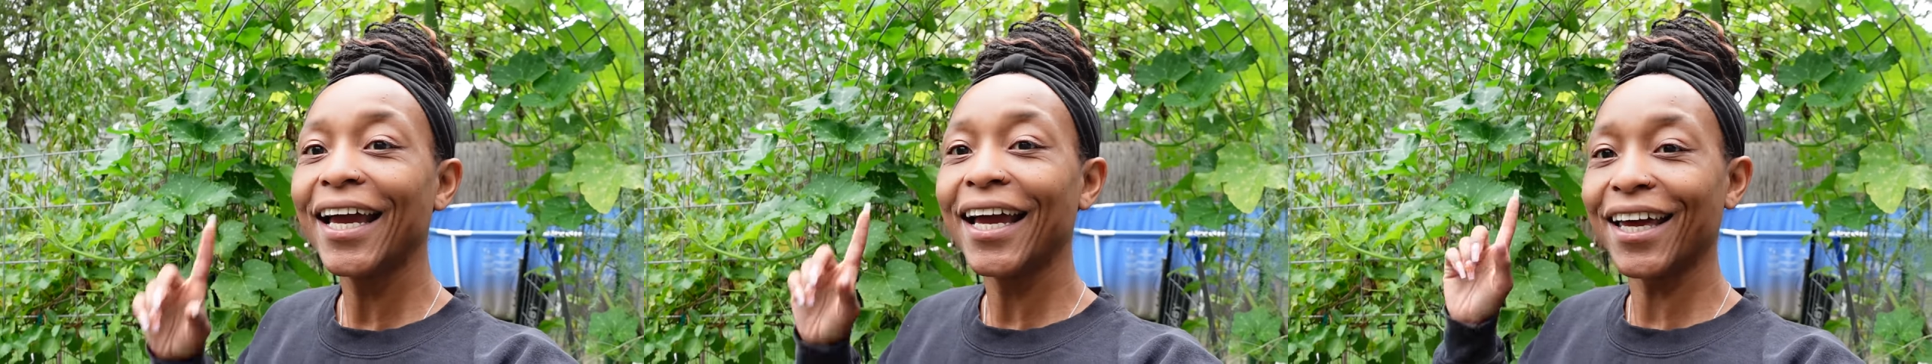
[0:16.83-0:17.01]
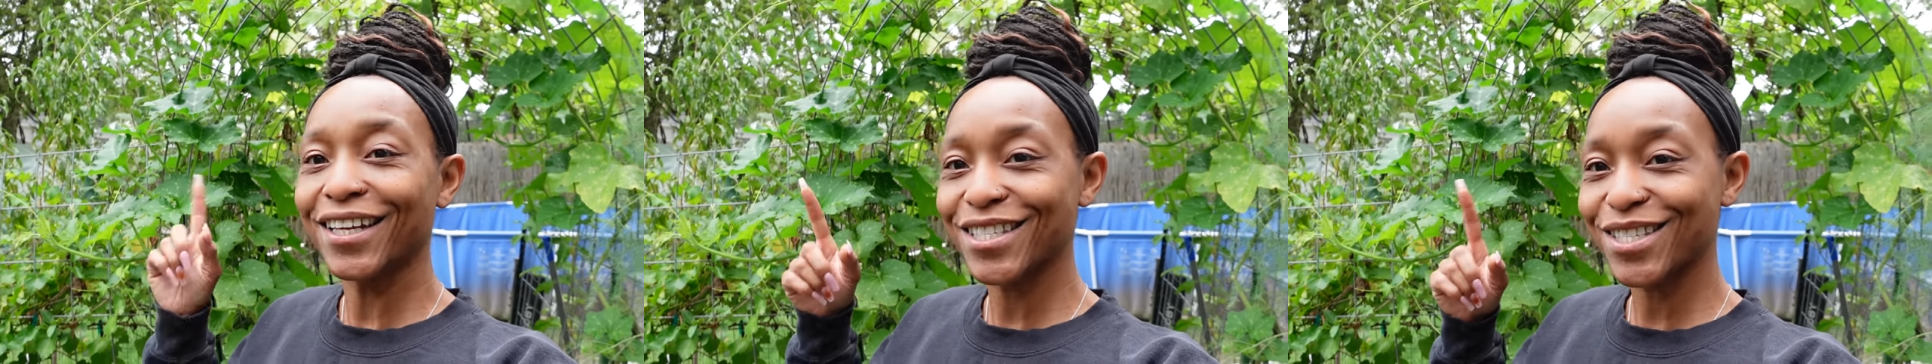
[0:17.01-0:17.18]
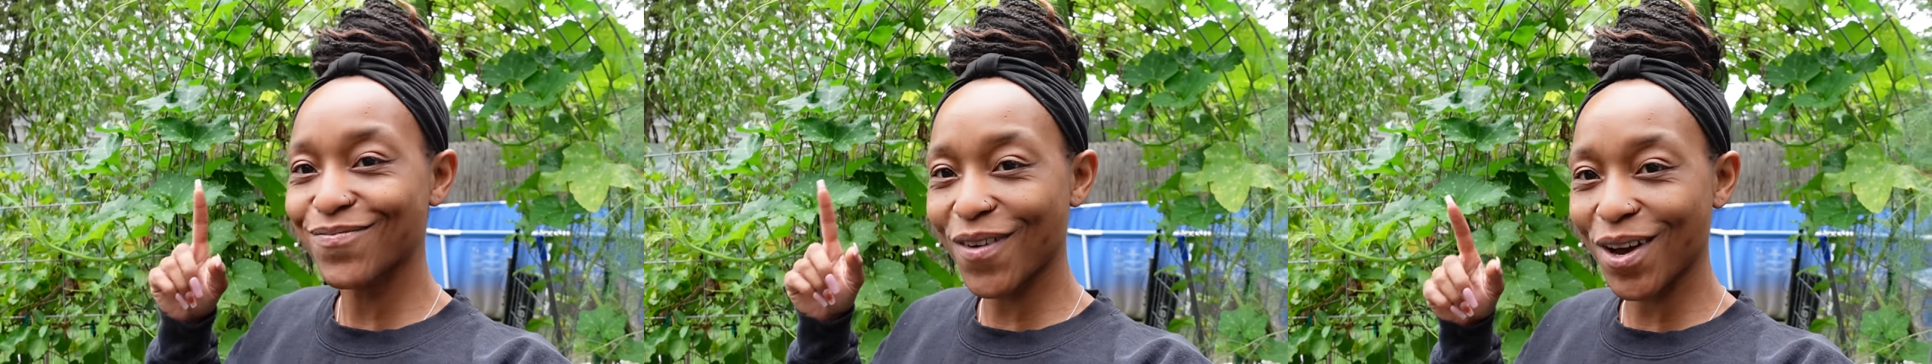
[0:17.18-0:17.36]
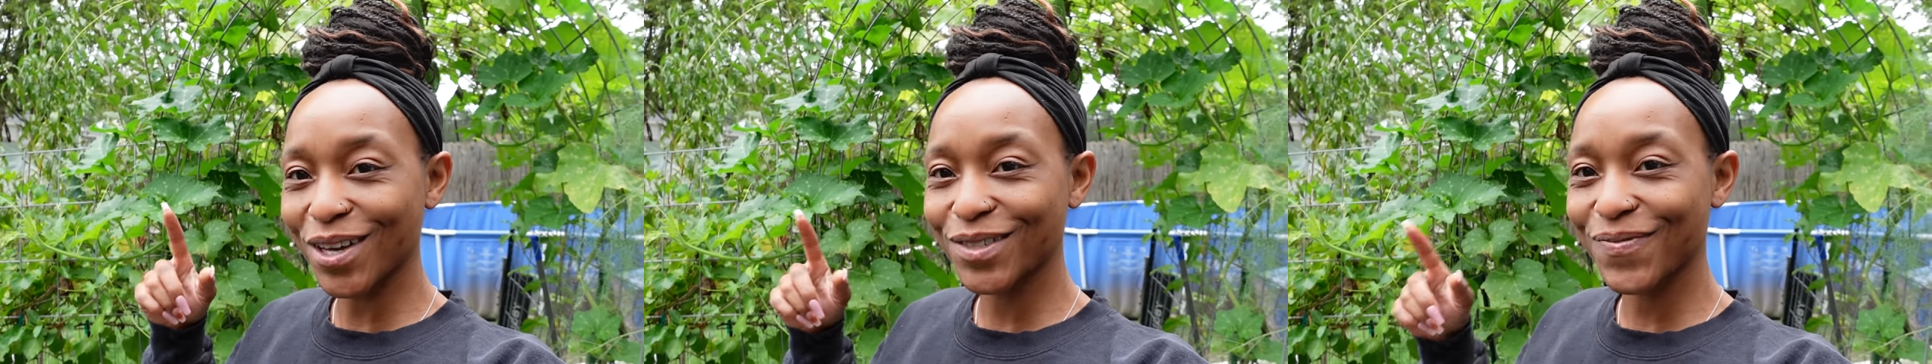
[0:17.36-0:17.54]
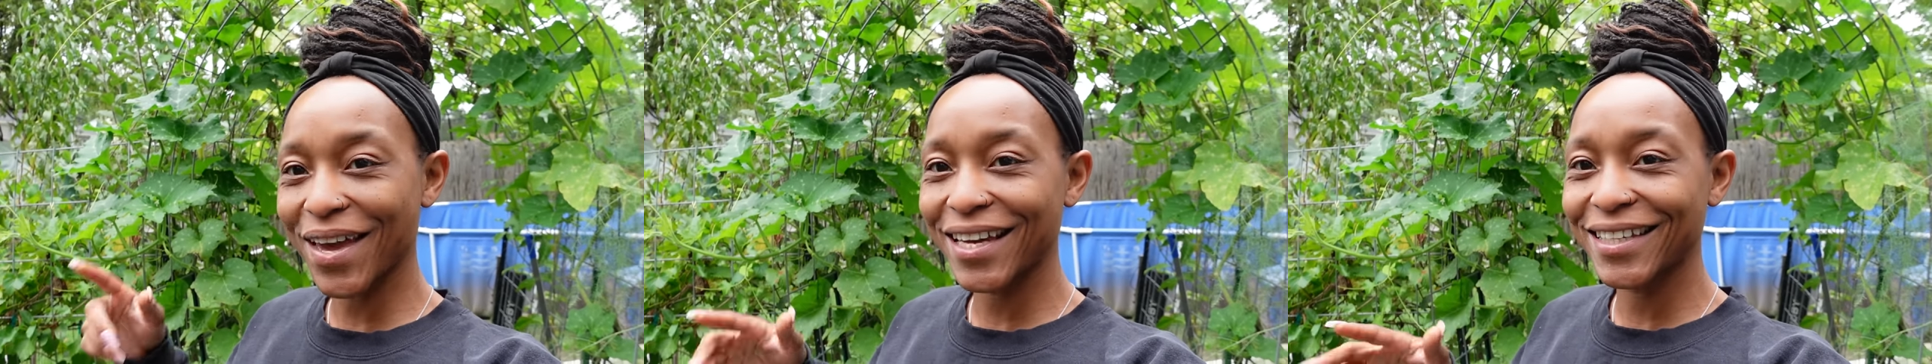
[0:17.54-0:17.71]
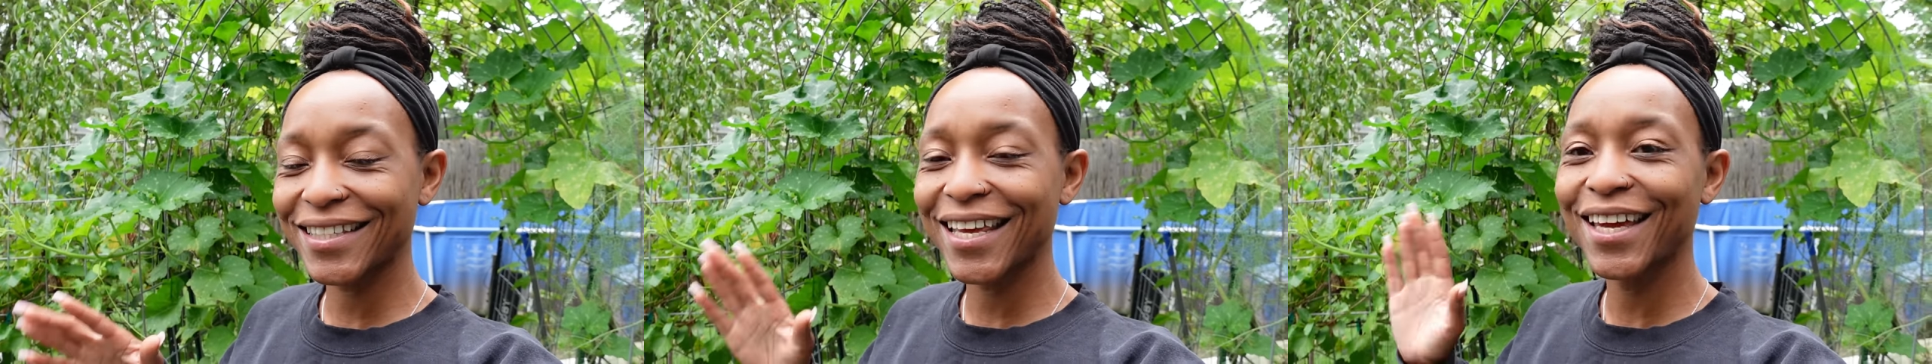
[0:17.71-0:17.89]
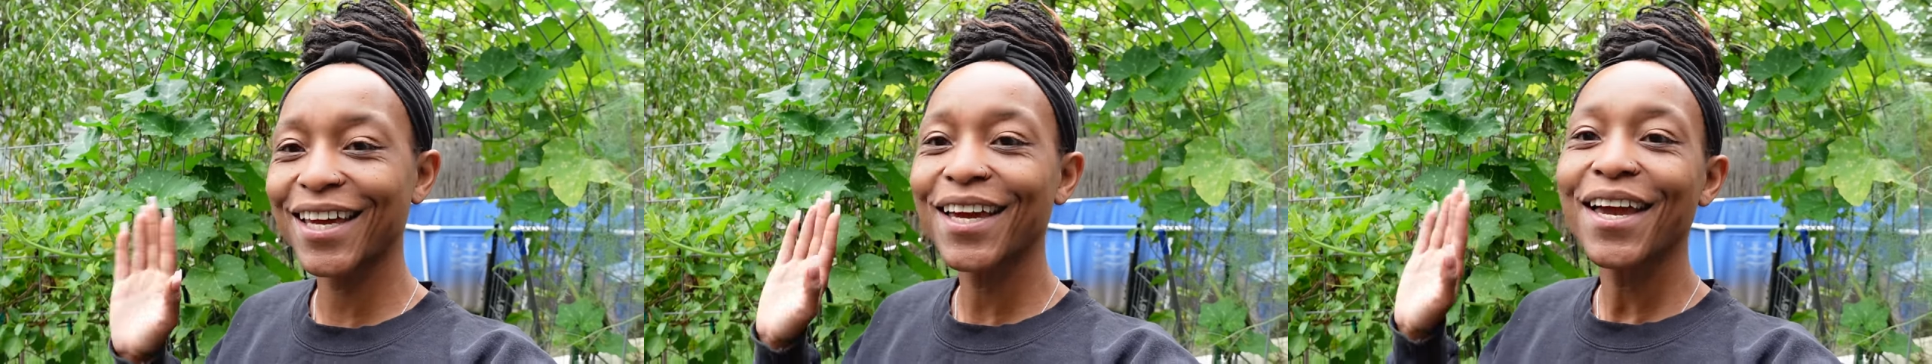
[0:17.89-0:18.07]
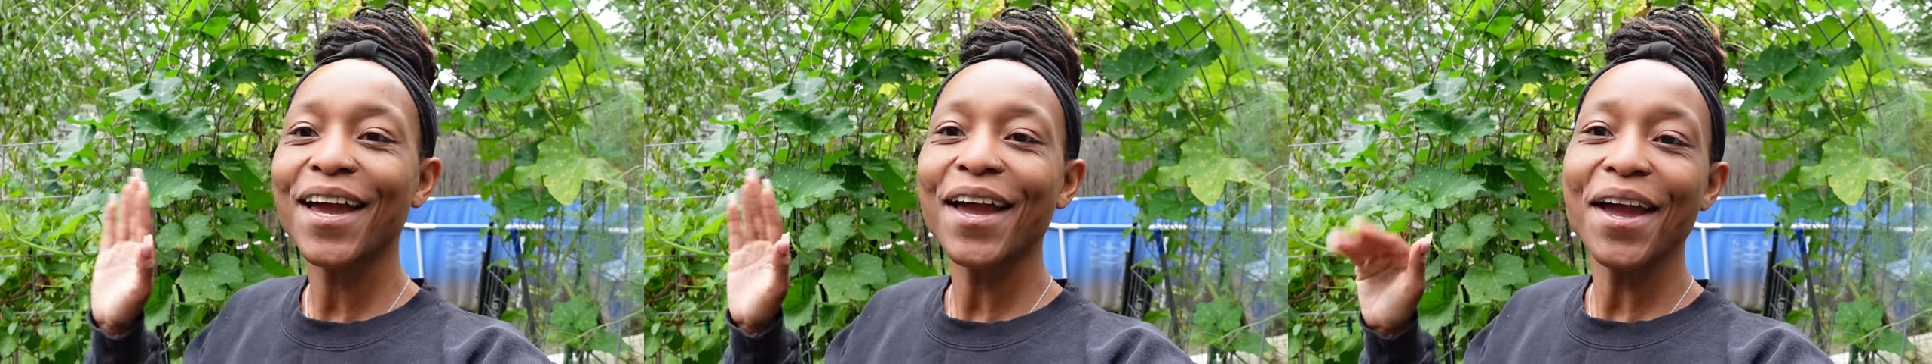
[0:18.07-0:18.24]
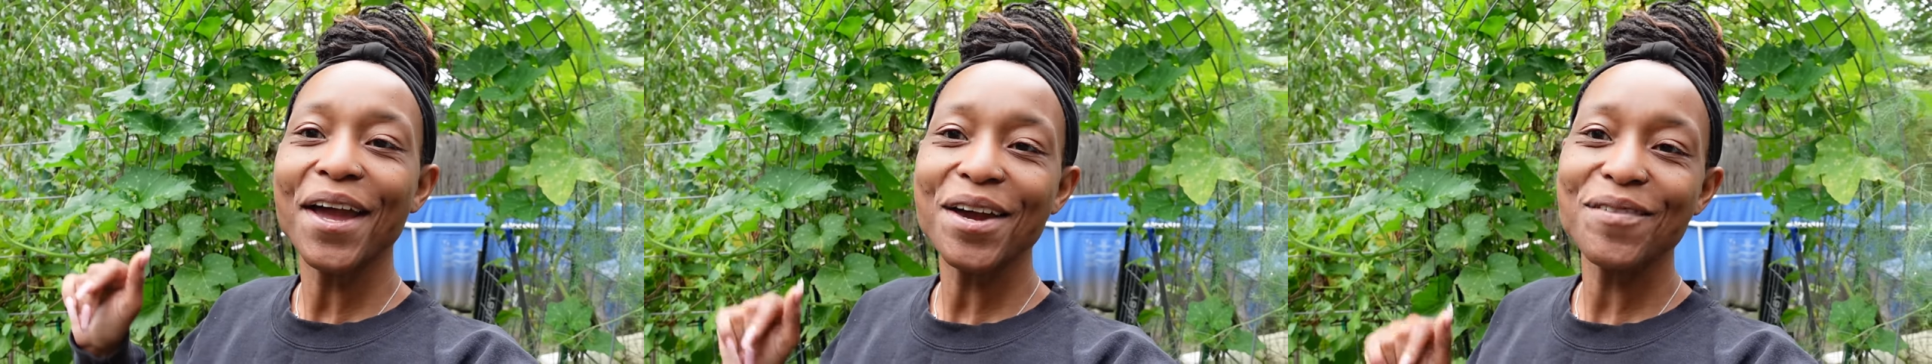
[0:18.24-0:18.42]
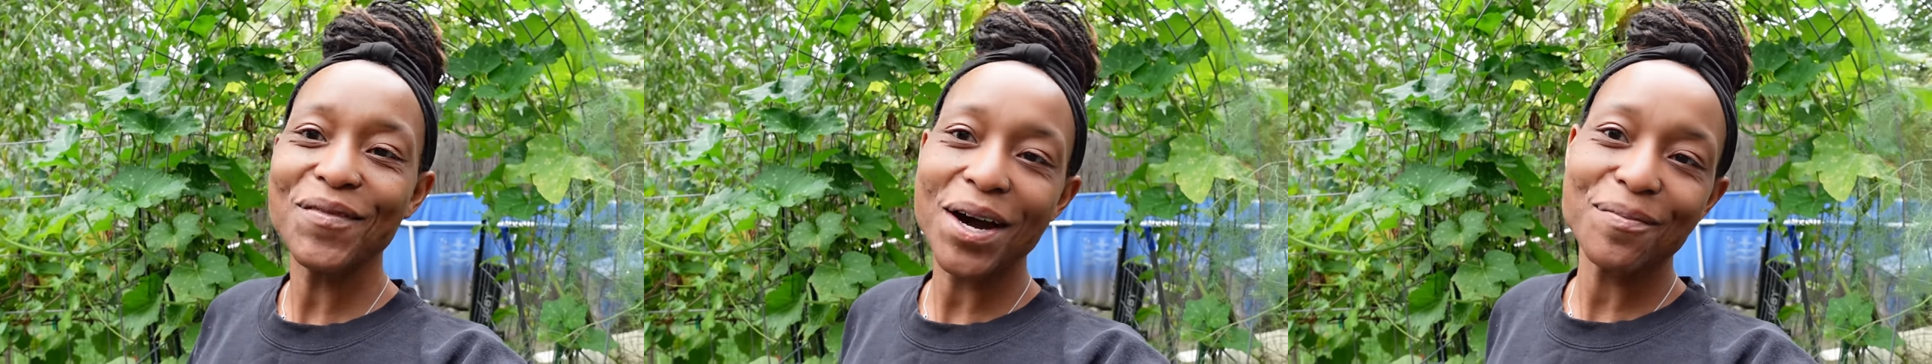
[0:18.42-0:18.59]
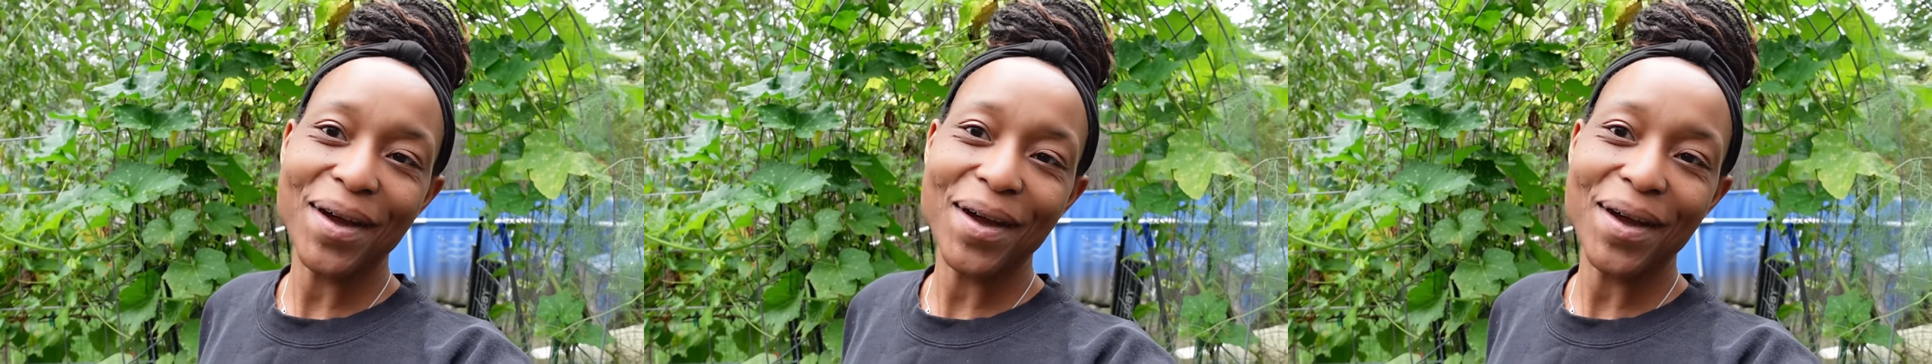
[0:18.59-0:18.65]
in a small space in my